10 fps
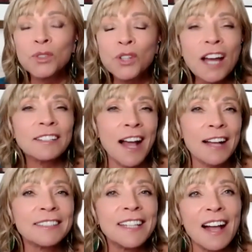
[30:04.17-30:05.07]
we're on
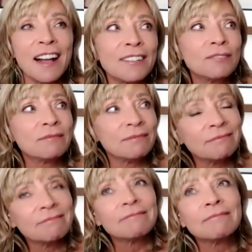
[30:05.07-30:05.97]
lockdown
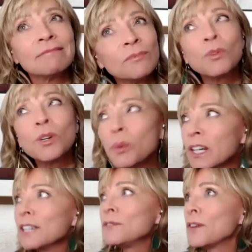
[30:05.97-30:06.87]
we're
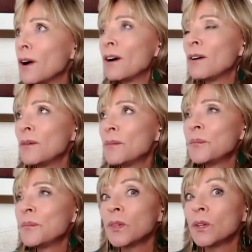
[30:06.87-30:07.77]
working for home.